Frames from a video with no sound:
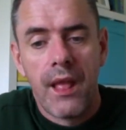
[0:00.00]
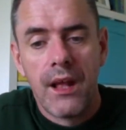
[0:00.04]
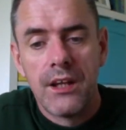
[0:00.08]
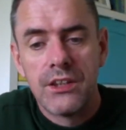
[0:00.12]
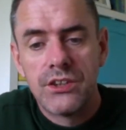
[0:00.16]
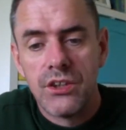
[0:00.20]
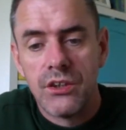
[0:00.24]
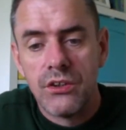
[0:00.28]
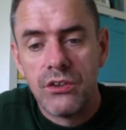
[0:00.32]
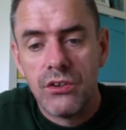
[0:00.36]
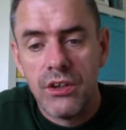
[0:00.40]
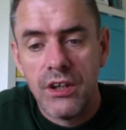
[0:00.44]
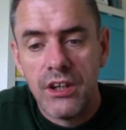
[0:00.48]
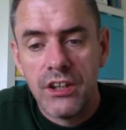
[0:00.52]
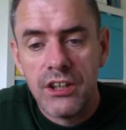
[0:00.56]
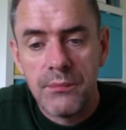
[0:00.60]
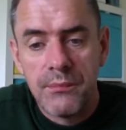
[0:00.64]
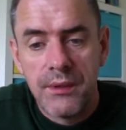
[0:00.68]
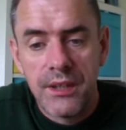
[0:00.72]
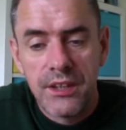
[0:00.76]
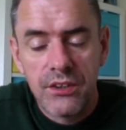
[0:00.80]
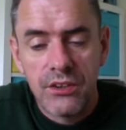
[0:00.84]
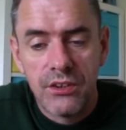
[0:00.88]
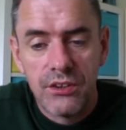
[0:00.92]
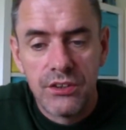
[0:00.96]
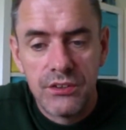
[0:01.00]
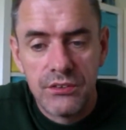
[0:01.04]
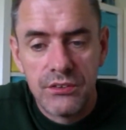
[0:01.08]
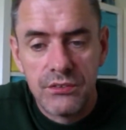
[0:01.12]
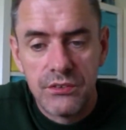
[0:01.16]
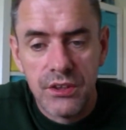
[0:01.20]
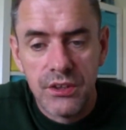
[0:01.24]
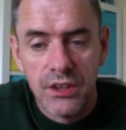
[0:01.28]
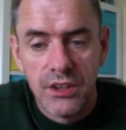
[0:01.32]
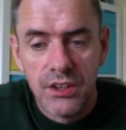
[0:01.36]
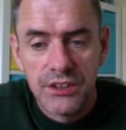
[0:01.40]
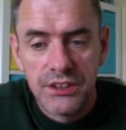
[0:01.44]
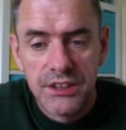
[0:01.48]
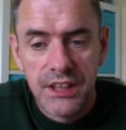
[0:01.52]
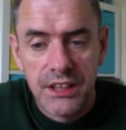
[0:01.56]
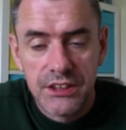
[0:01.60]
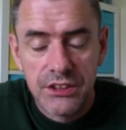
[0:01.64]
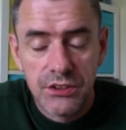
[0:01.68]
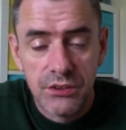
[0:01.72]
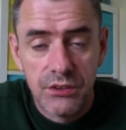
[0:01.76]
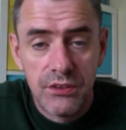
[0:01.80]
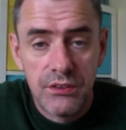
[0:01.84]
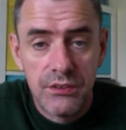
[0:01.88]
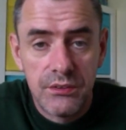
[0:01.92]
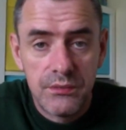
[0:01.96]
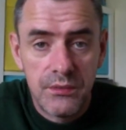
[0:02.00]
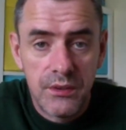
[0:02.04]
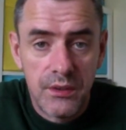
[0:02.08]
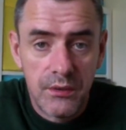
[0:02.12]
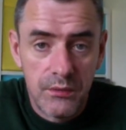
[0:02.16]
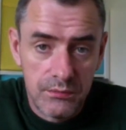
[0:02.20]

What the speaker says: So I'm going on to Monaco to launch that. So